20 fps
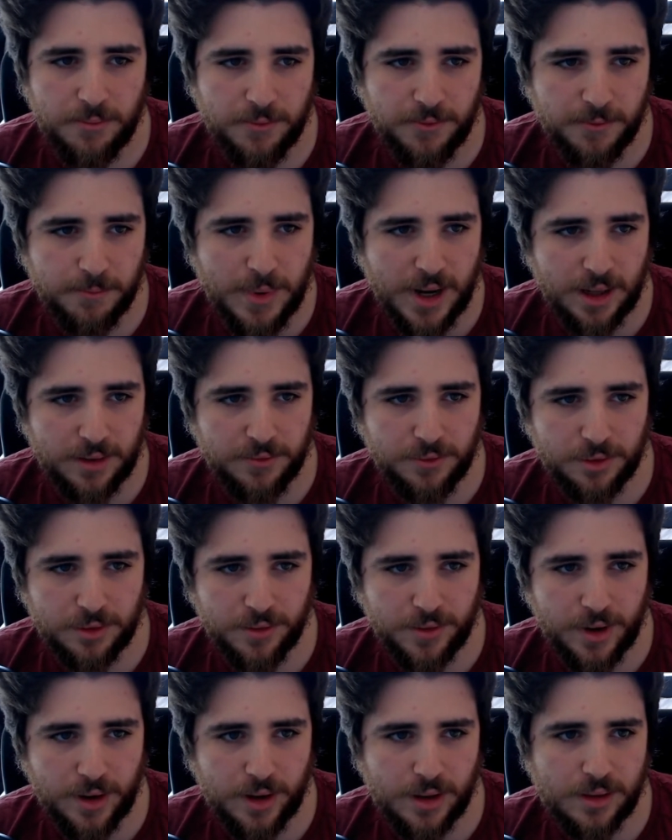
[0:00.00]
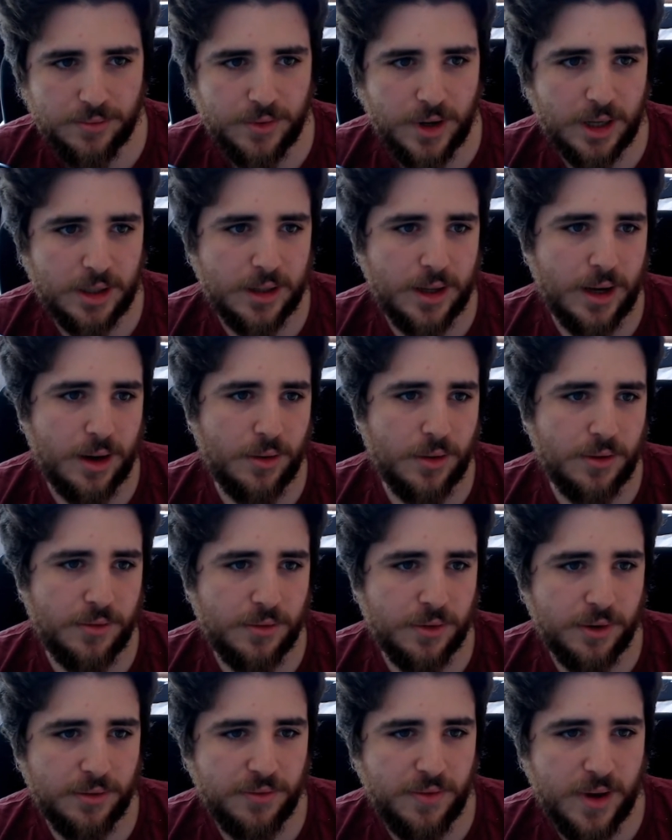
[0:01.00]
But for right now, if
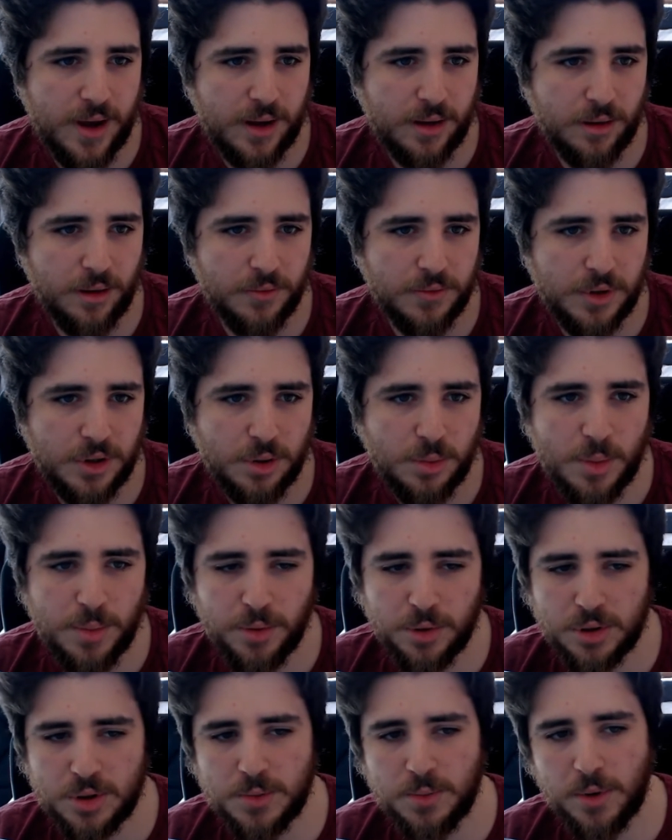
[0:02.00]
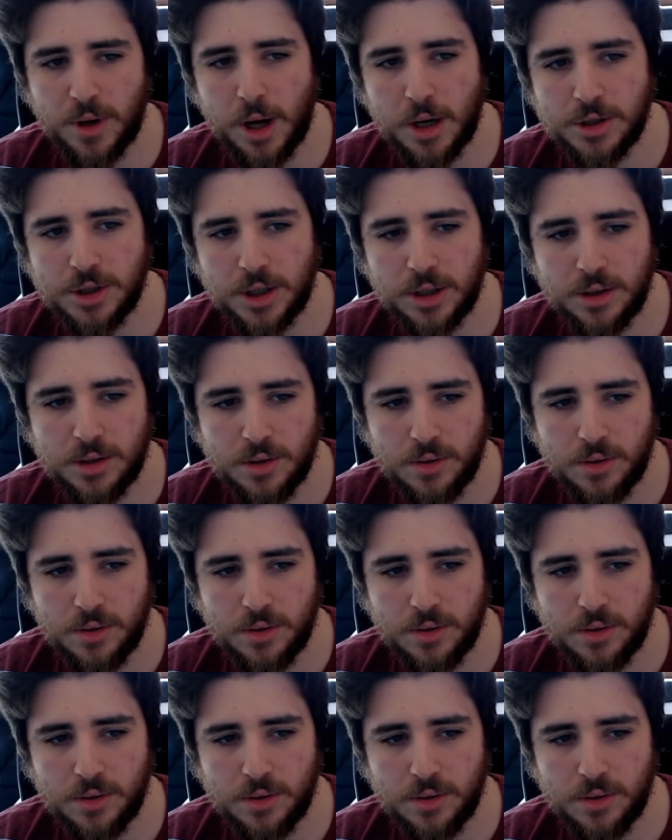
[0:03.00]
you're a fan of the UbiPorts project,